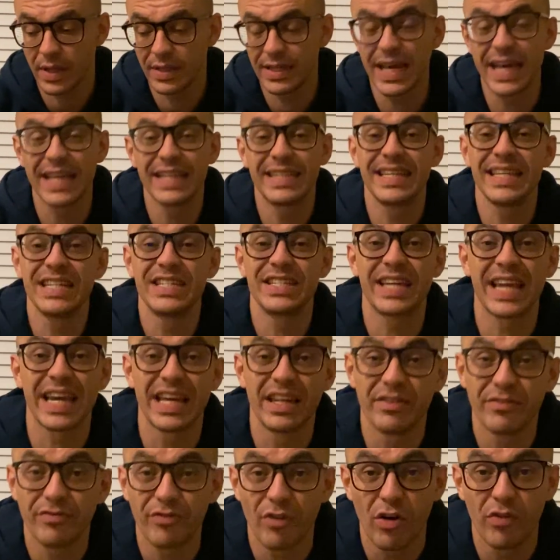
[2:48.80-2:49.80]
head teacher
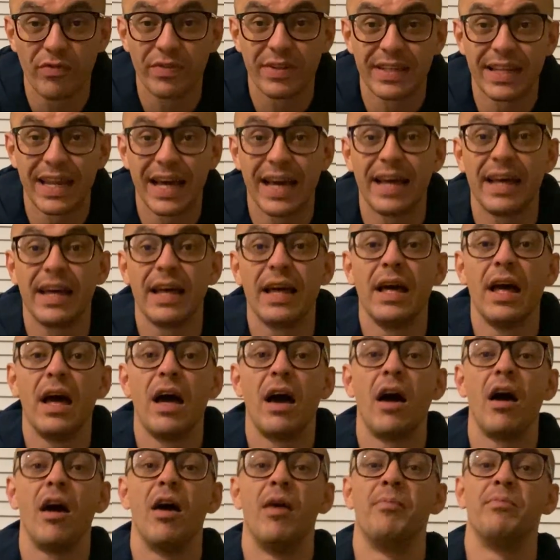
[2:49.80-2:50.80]
getting involved in that,
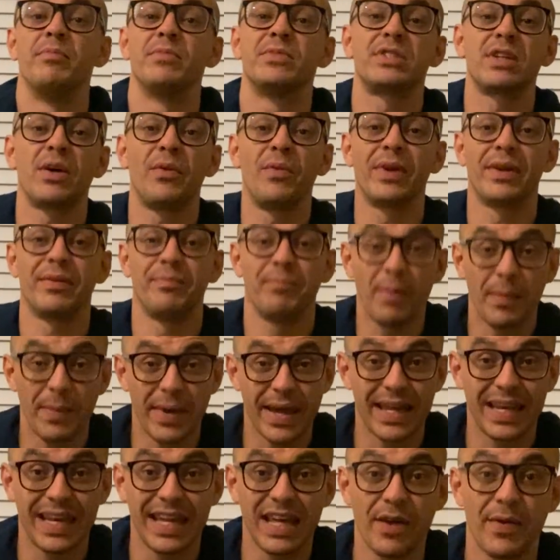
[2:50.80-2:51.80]
my
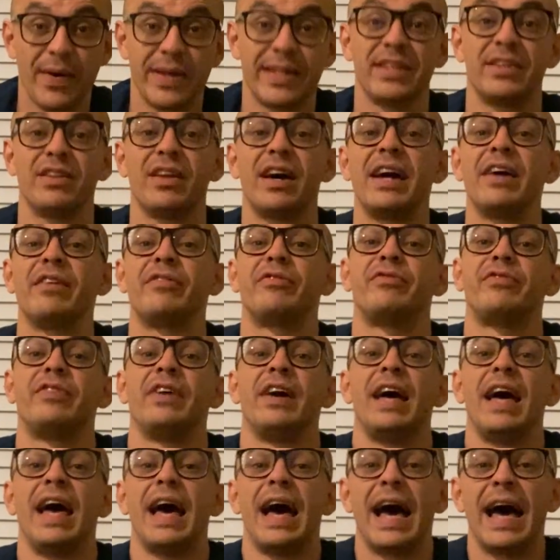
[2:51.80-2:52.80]
mate Leo had the knife,
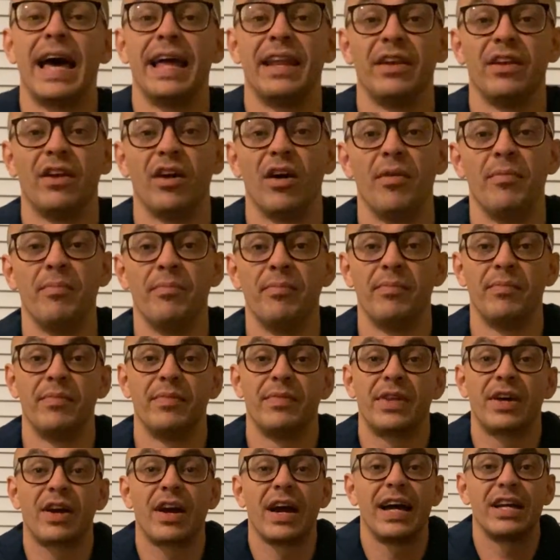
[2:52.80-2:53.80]
and
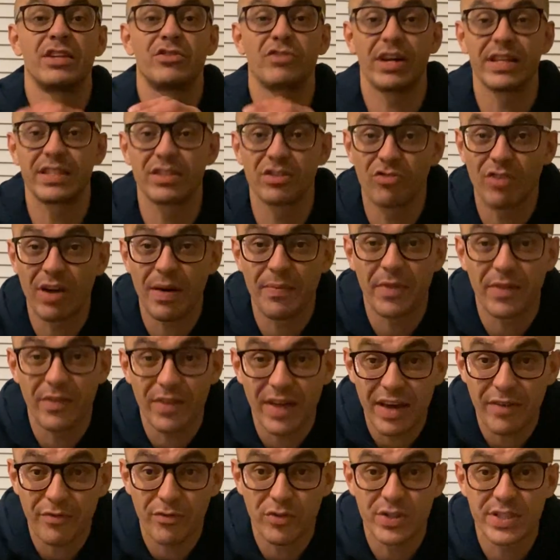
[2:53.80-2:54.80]
the guy tried to grab the
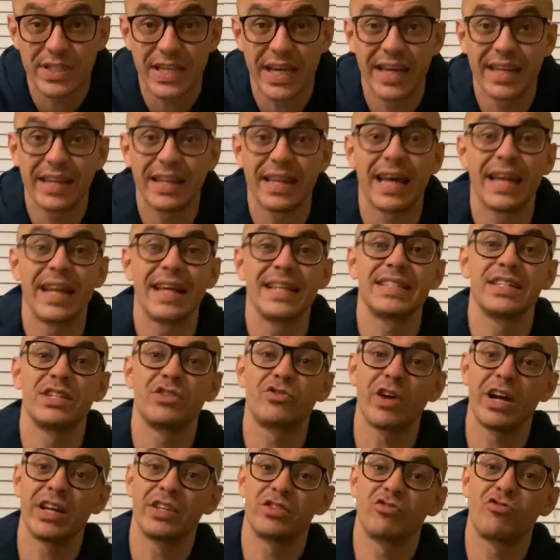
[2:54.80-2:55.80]
knife or something, and as he
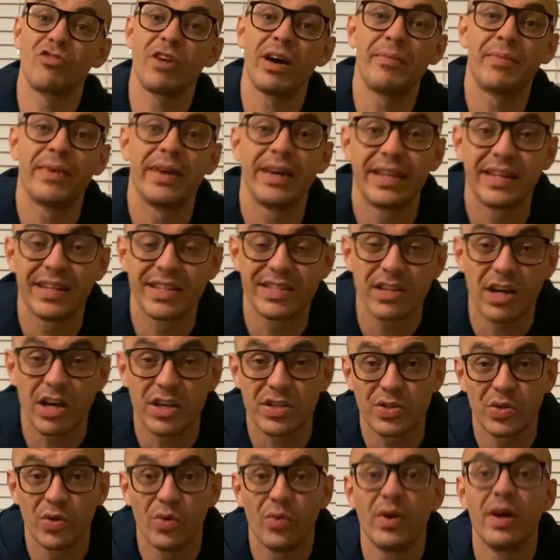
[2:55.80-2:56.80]
tried to grab it in the
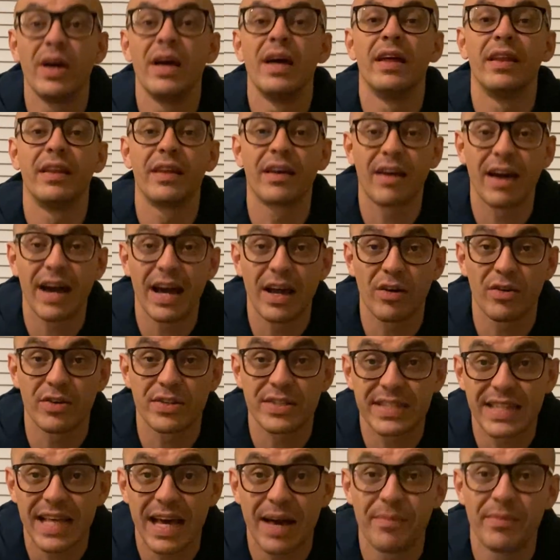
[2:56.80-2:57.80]
tussle, the guy got
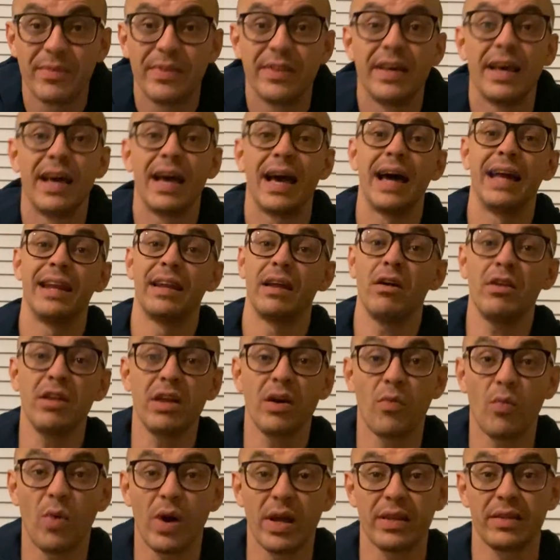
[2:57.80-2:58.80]
stabbed. And only
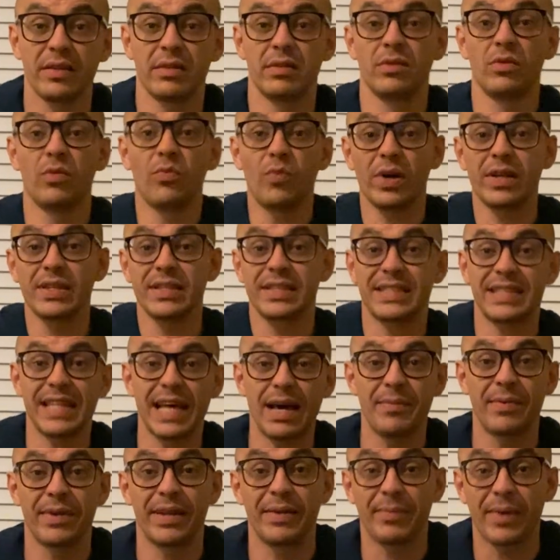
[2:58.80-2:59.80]
one
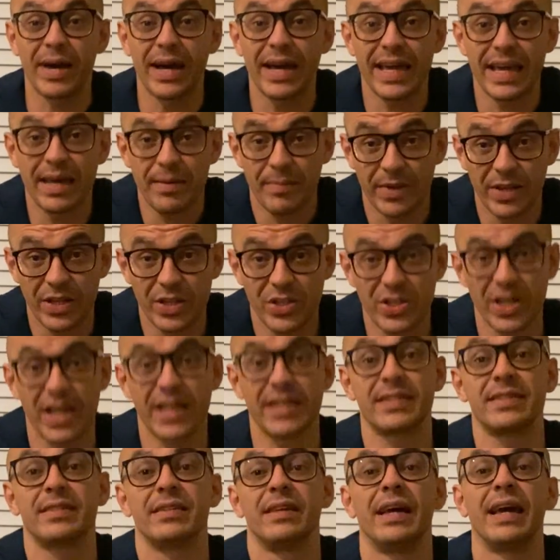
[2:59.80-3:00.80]
stab, and it hit him in the
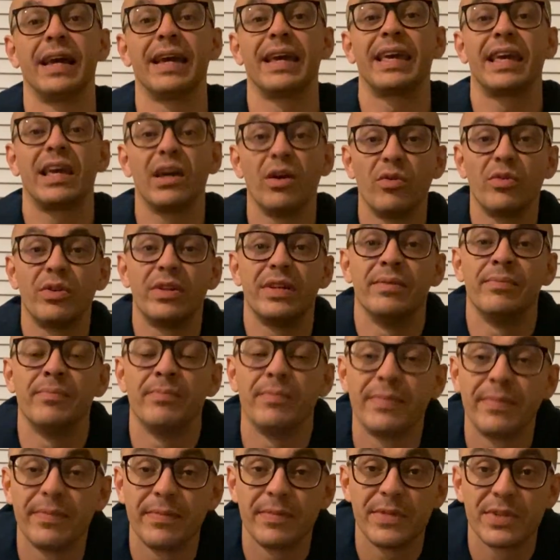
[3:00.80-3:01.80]
chest and killed him.
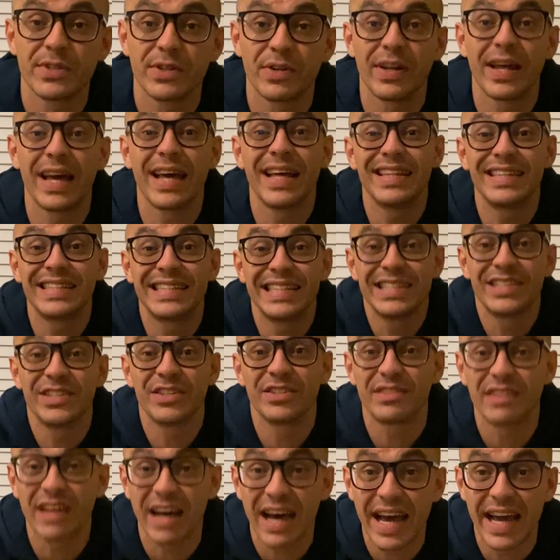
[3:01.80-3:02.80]
So the head teacher
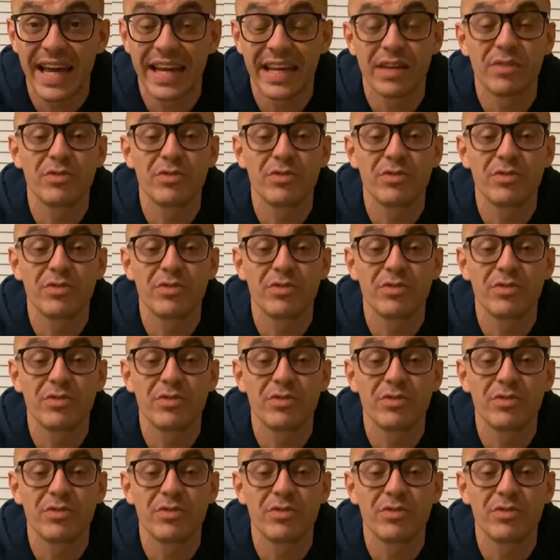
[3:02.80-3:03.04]
died.